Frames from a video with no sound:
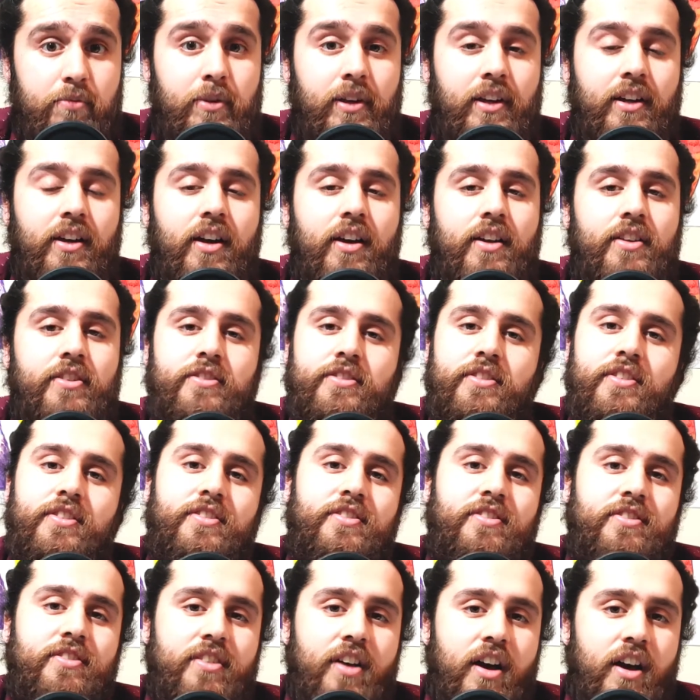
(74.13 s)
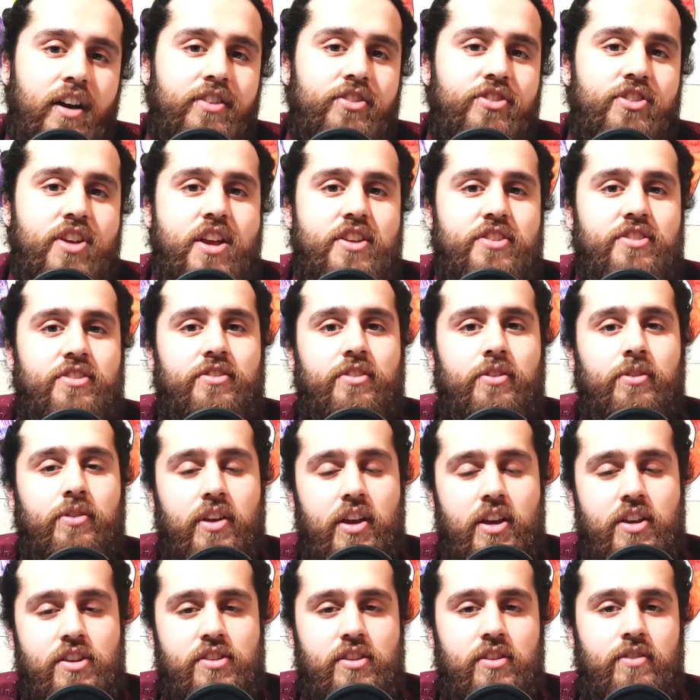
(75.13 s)
Because the sun changes
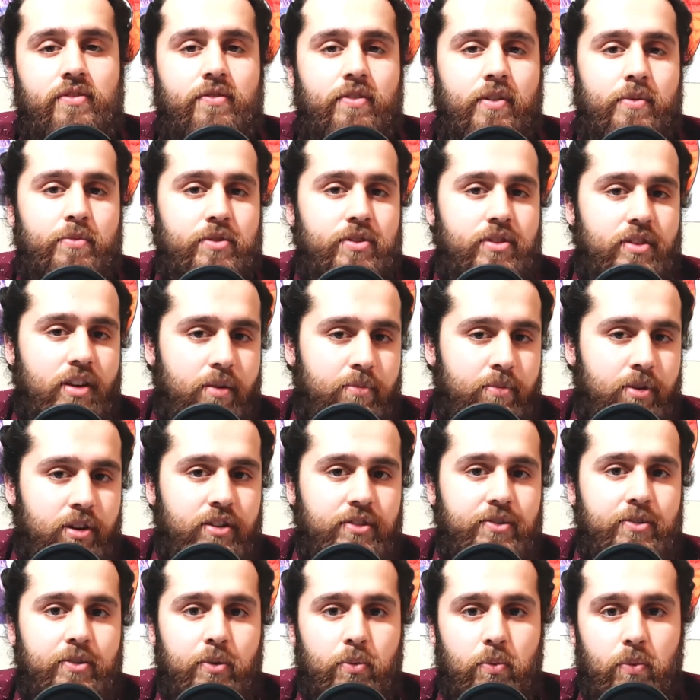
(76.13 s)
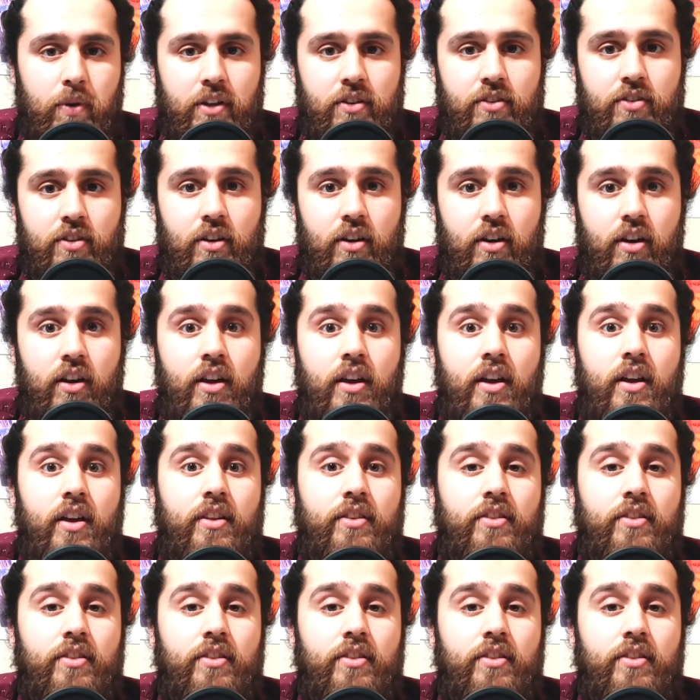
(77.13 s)
location from summer to winter,